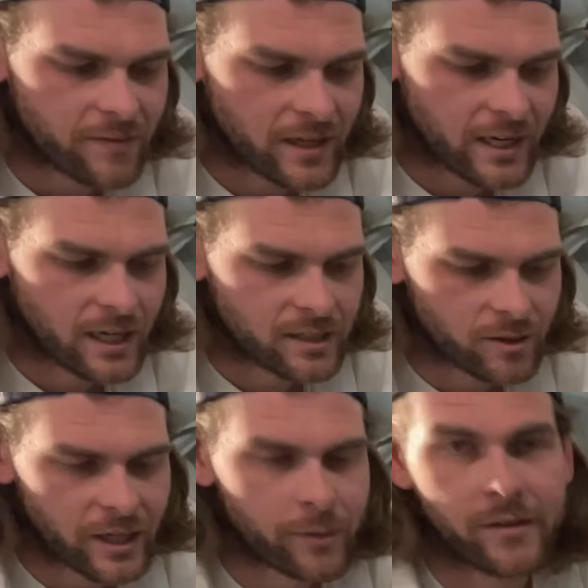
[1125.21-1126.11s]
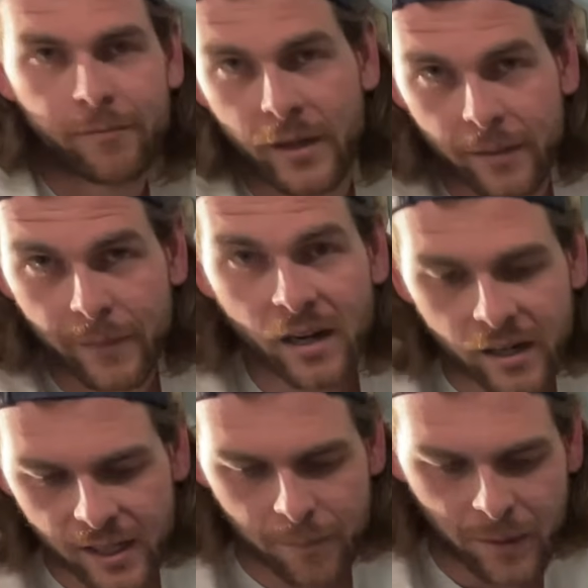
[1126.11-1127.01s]
that like with Mid-America
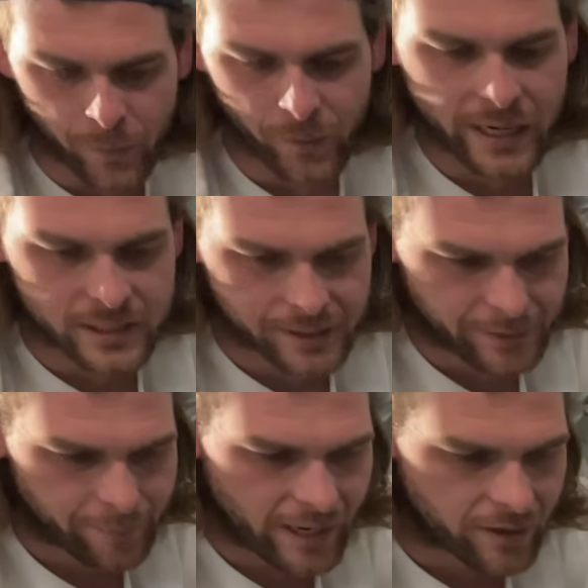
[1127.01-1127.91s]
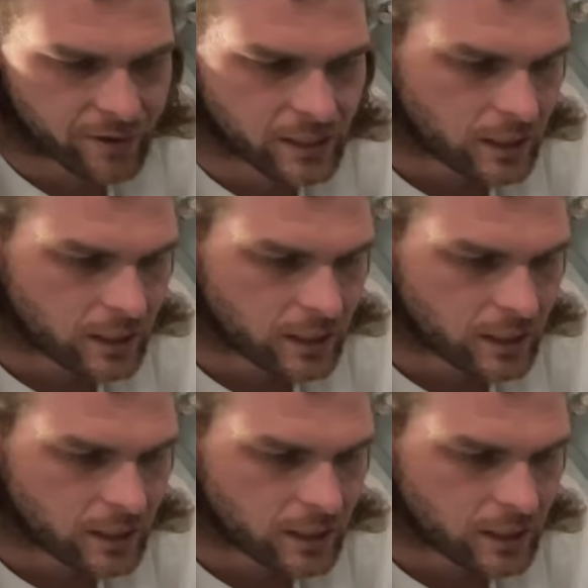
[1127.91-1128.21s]
that people were asking me about it.